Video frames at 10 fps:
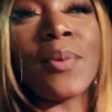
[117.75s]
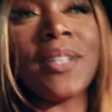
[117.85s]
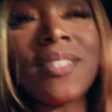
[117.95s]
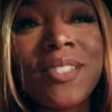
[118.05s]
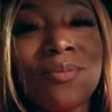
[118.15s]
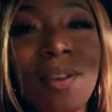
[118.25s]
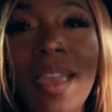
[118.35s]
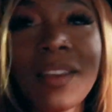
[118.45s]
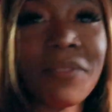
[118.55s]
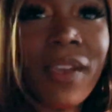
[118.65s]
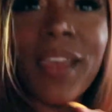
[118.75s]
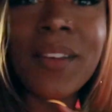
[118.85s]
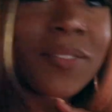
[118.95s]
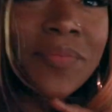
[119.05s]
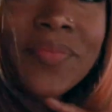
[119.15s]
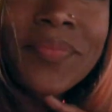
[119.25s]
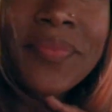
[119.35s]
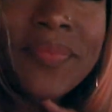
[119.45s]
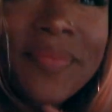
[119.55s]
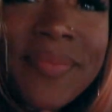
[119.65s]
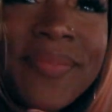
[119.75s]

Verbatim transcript: we just riding around. What's up there?